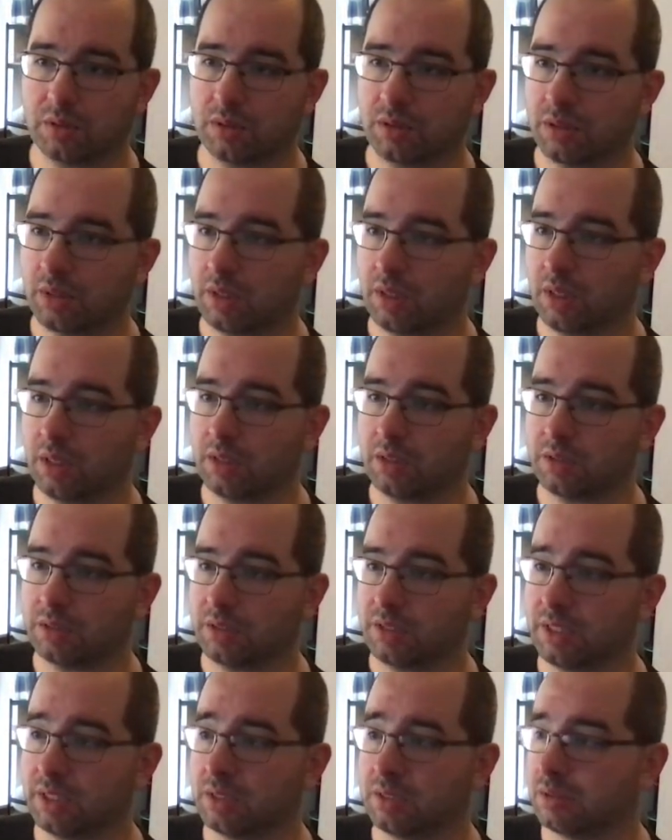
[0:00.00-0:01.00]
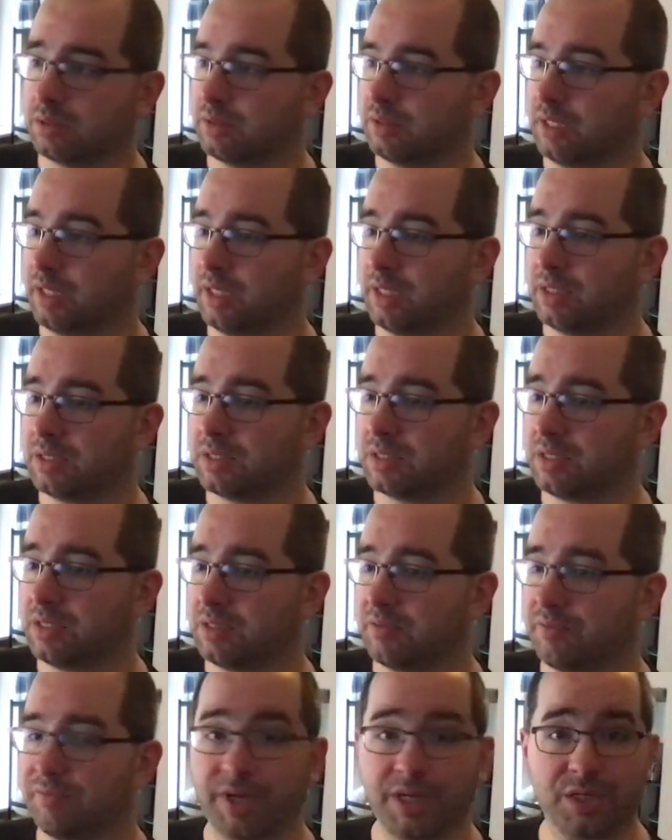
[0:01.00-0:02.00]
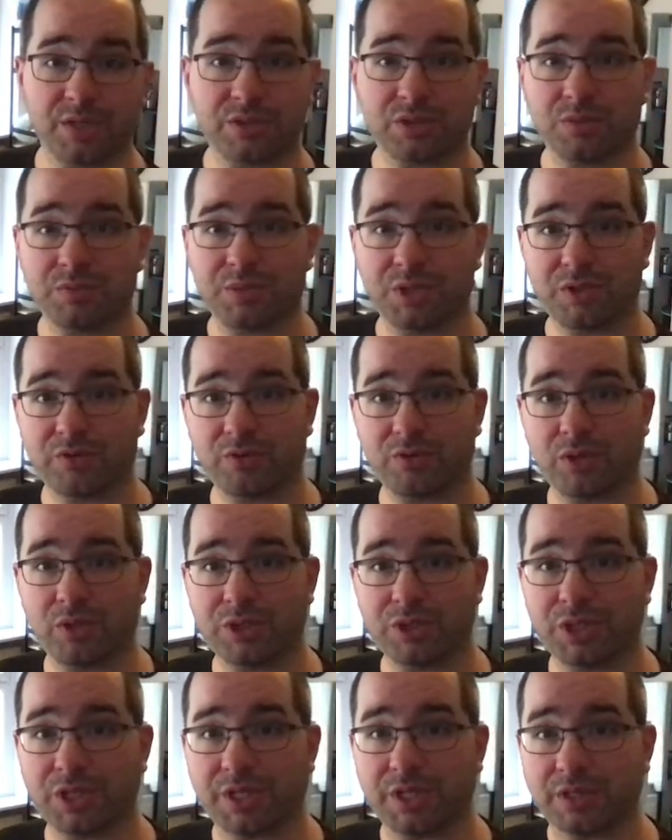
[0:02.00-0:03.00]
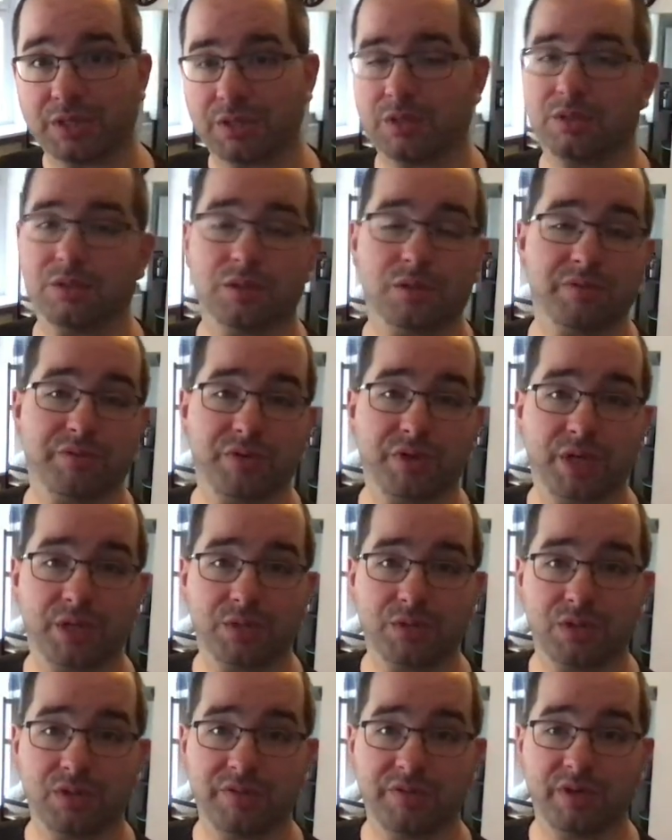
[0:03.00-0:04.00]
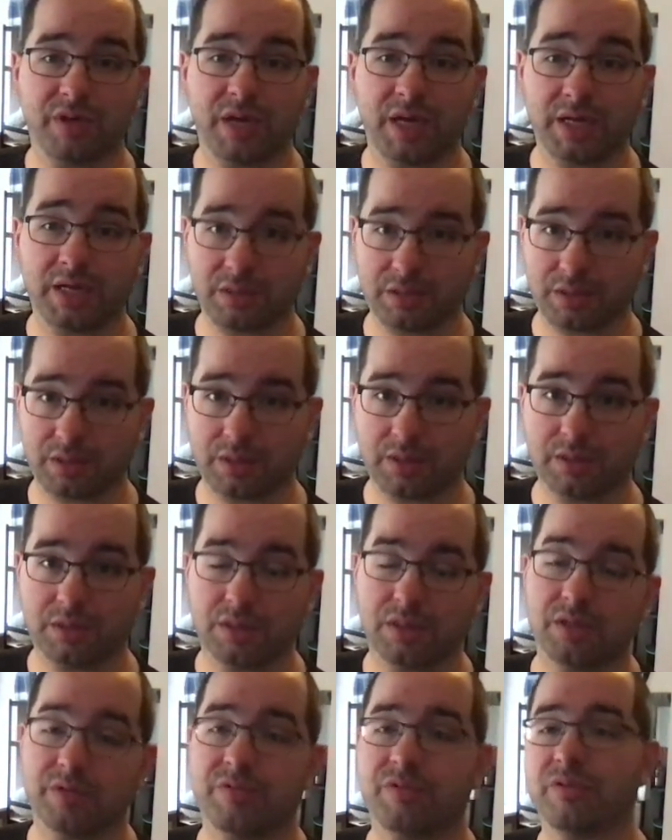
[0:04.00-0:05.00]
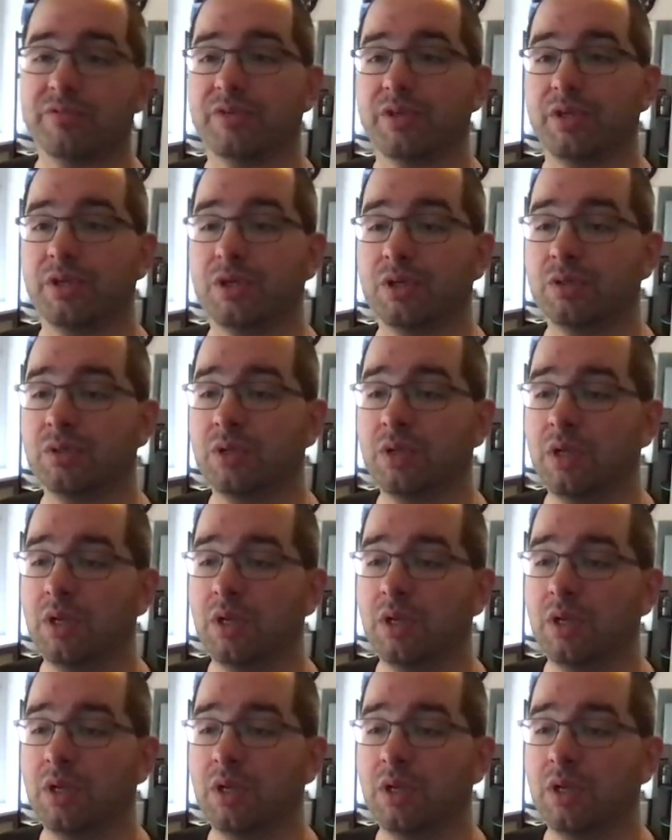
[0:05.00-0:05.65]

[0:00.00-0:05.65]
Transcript: And yeah, that is it. Thank you so much for watching. Don't forget to leave a like underneath the video.